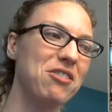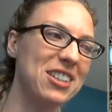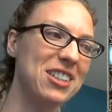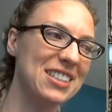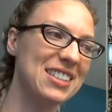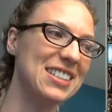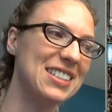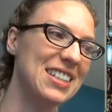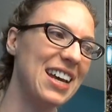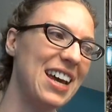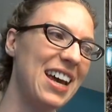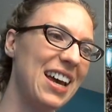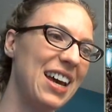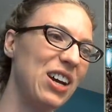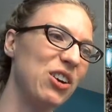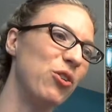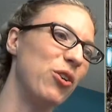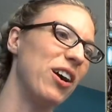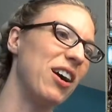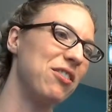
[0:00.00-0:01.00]
this
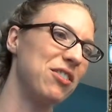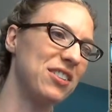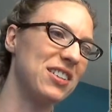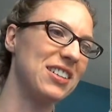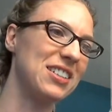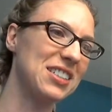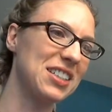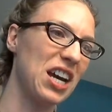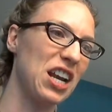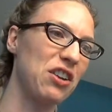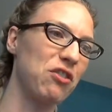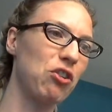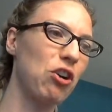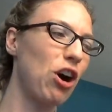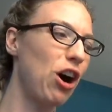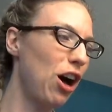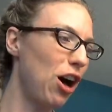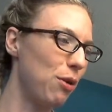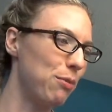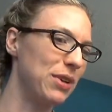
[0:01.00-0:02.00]
day where everything's kind of
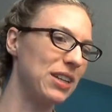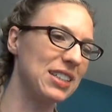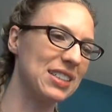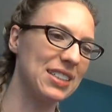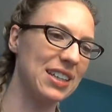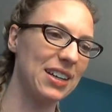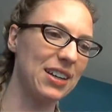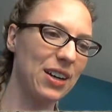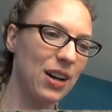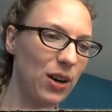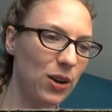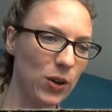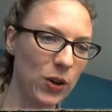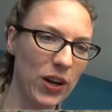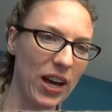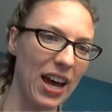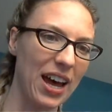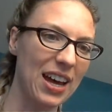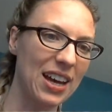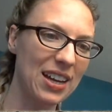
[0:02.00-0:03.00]
calm and it's like, oh,
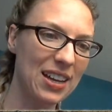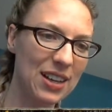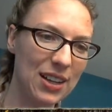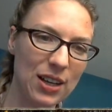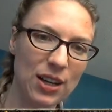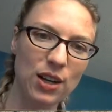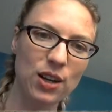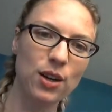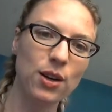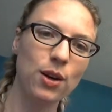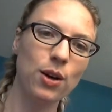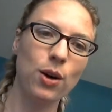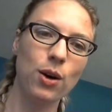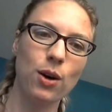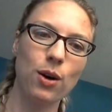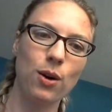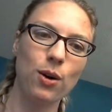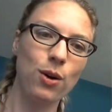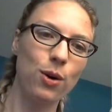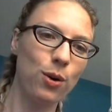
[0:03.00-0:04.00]
okay,
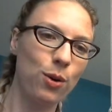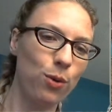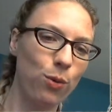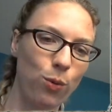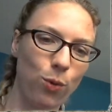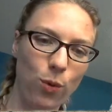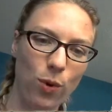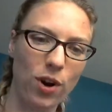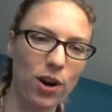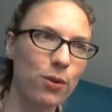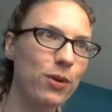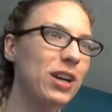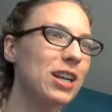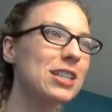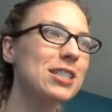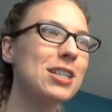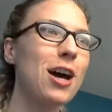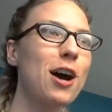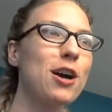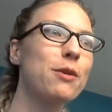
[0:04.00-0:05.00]
what are we going
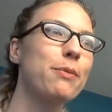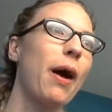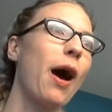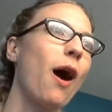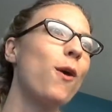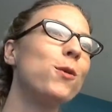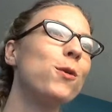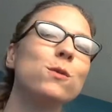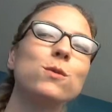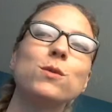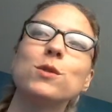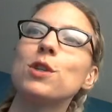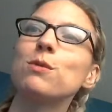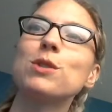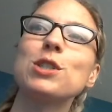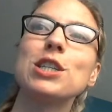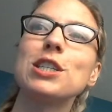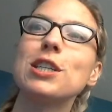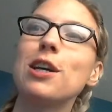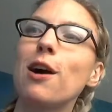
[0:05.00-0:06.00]
to talk about? So I'm
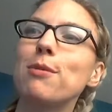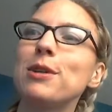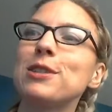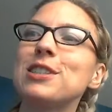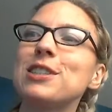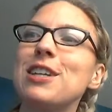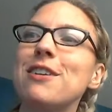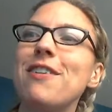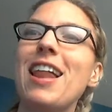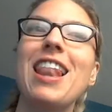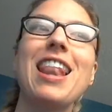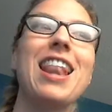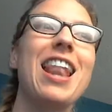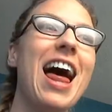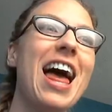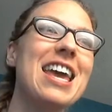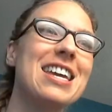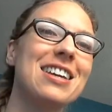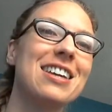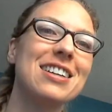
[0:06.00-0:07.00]
just going to talk about stuff I
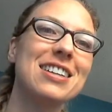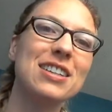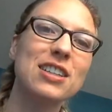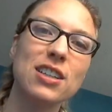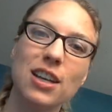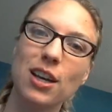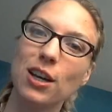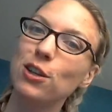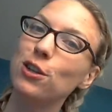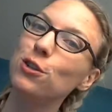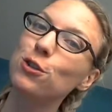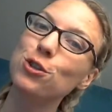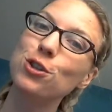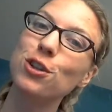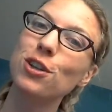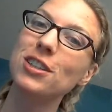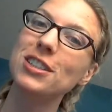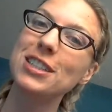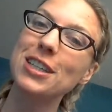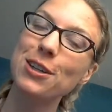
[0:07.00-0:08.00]
like. And you
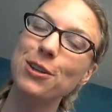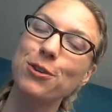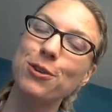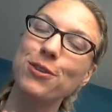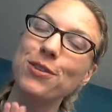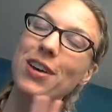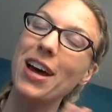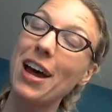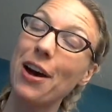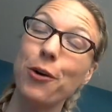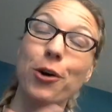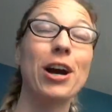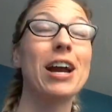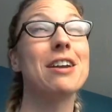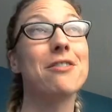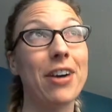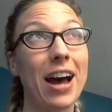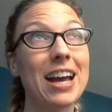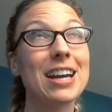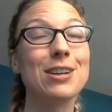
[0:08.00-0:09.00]
should too, or I
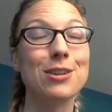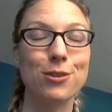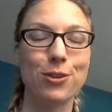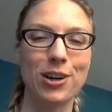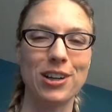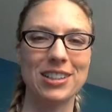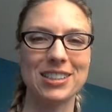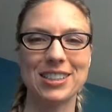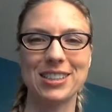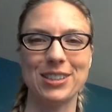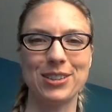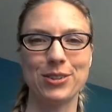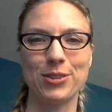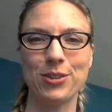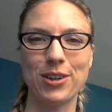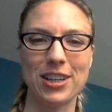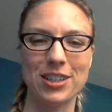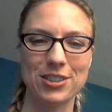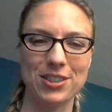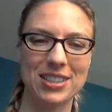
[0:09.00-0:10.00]
invite you all to,
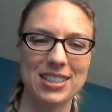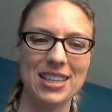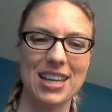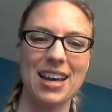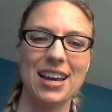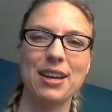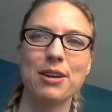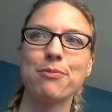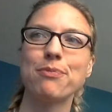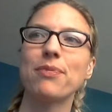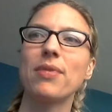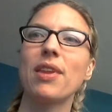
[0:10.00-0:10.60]
I should say.